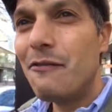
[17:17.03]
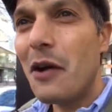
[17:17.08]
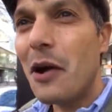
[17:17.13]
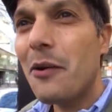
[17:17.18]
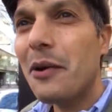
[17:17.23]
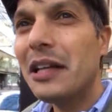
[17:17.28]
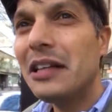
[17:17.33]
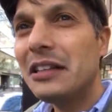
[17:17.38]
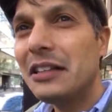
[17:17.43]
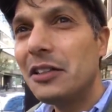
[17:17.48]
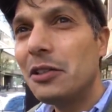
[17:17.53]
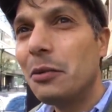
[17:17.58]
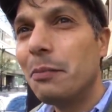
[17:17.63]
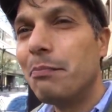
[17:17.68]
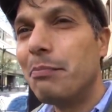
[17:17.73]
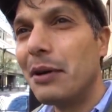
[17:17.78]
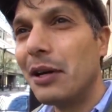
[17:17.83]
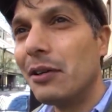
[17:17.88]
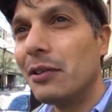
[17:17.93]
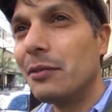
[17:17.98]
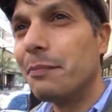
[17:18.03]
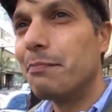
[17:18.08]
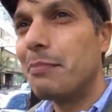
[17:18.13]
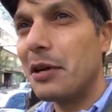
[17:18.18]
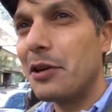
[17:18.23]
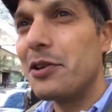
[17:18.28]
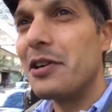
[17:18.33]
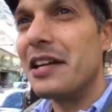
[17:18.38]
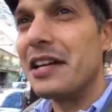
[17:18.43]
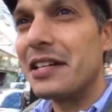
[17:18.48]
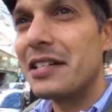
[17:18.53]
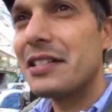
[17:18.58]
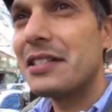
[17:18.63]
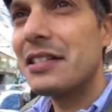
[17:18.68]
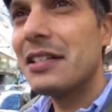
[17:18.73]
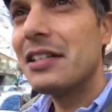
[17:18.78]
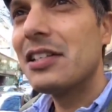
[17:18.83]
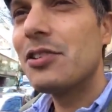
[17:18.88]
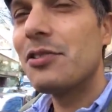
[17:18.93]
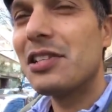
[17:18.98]
Very little
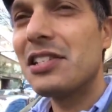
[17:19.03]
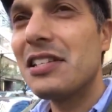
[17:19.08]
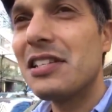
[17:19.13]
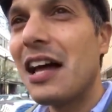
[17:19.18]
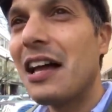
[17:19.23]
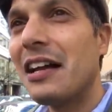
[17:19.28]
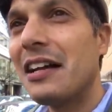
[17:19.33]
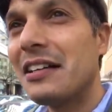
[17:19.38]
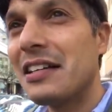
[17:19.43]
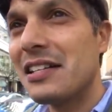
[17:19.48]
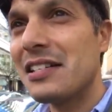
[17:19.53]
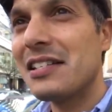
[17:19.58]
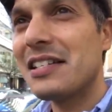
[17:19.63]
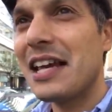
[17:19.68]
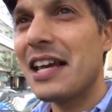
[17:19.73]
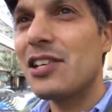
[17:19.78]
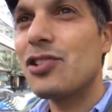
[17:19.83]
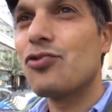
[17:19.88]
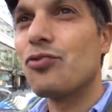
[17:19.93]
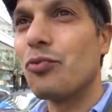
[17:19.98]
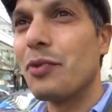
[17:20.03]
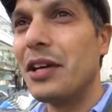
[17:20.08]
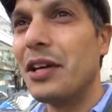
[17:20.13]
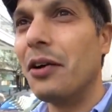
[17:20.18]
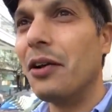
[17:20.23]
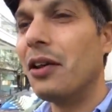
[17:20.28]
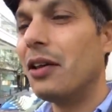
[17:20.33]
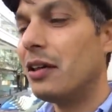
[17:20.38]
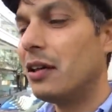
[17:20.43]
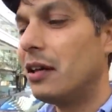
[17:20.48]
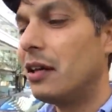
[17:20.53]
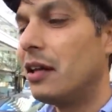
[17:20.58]
bitterness. So it's not it doesn't taste real.